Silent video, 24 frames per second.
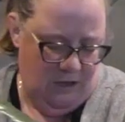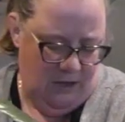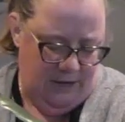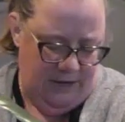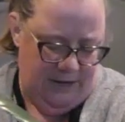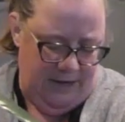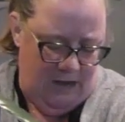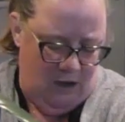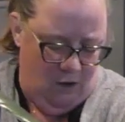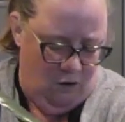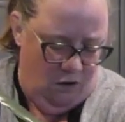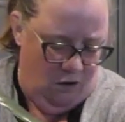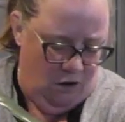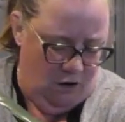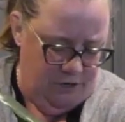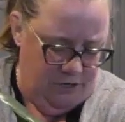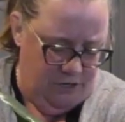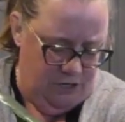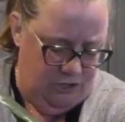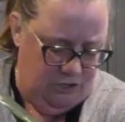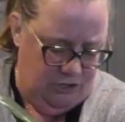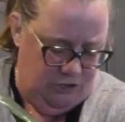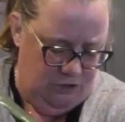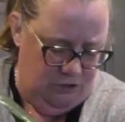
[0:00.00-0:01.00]
Now all
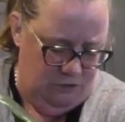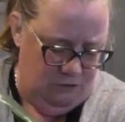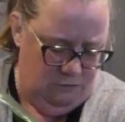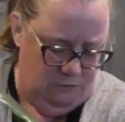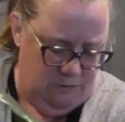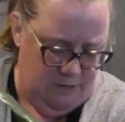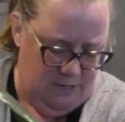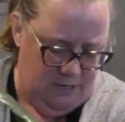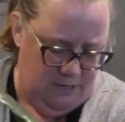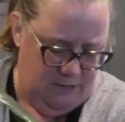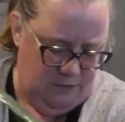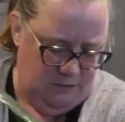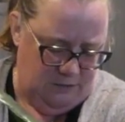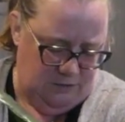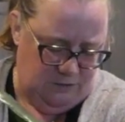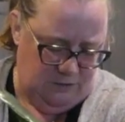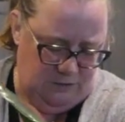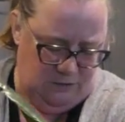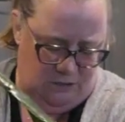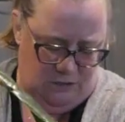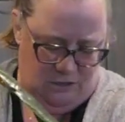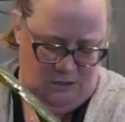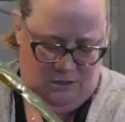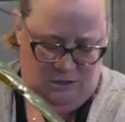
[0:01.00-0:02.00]
you do
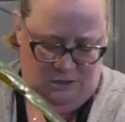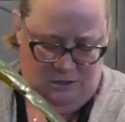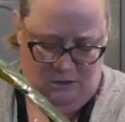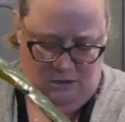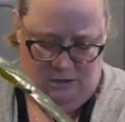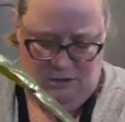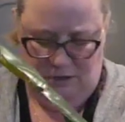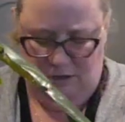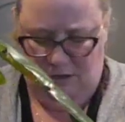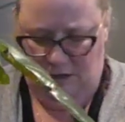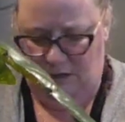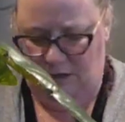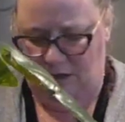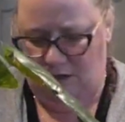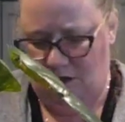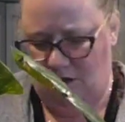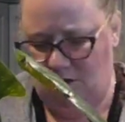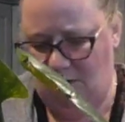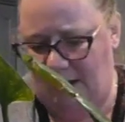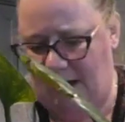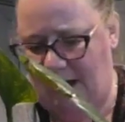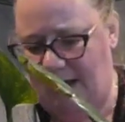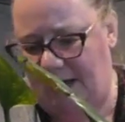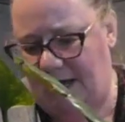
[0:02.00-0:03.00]
is
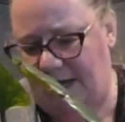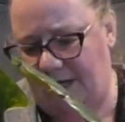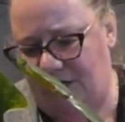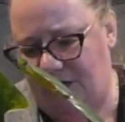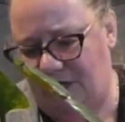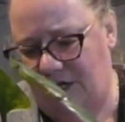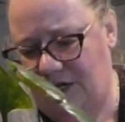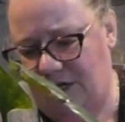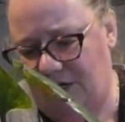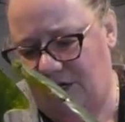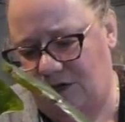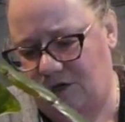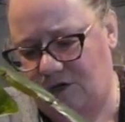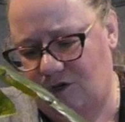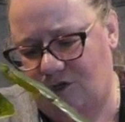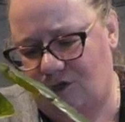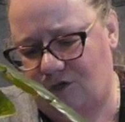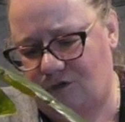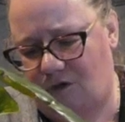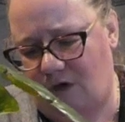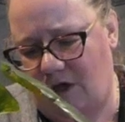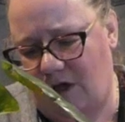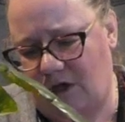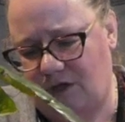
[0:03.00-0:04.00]
add your
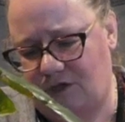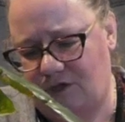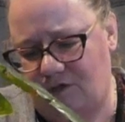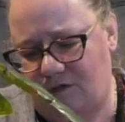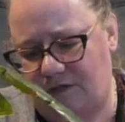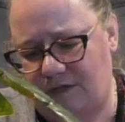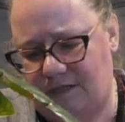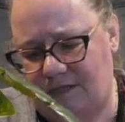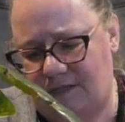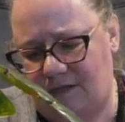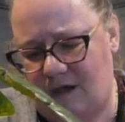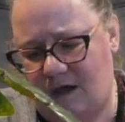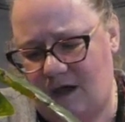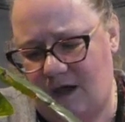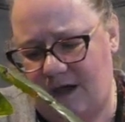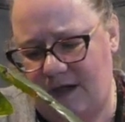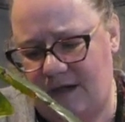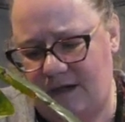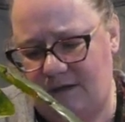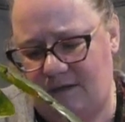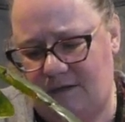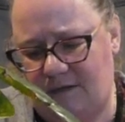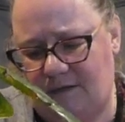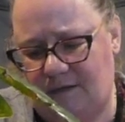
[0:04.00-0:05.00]
soil to the
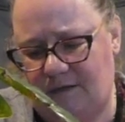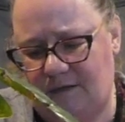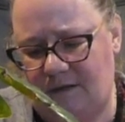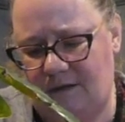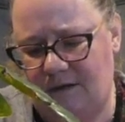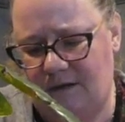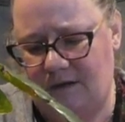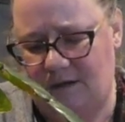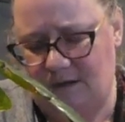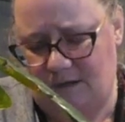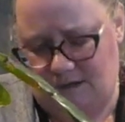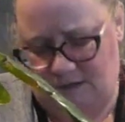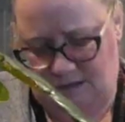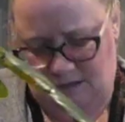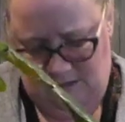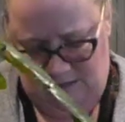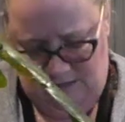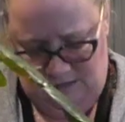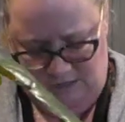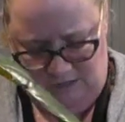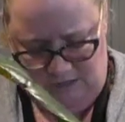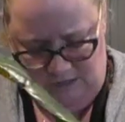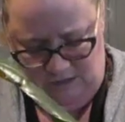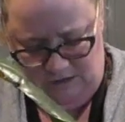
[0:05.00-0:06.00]
sides.
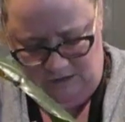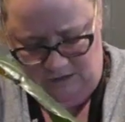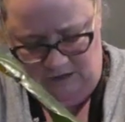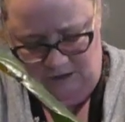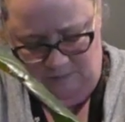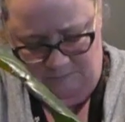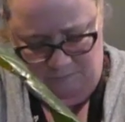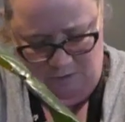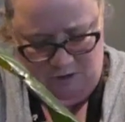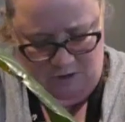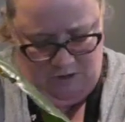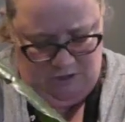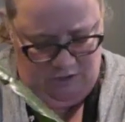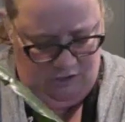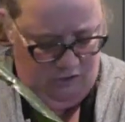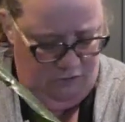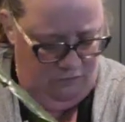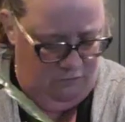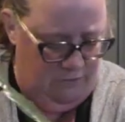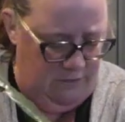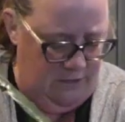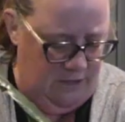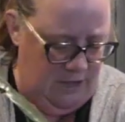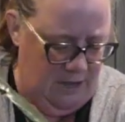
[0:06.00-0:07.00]
And you keep on
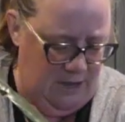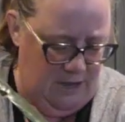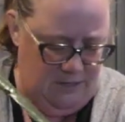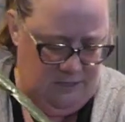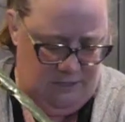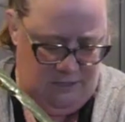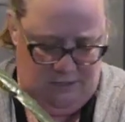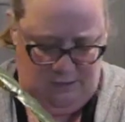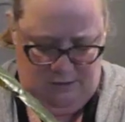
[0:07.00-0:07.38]
doing that.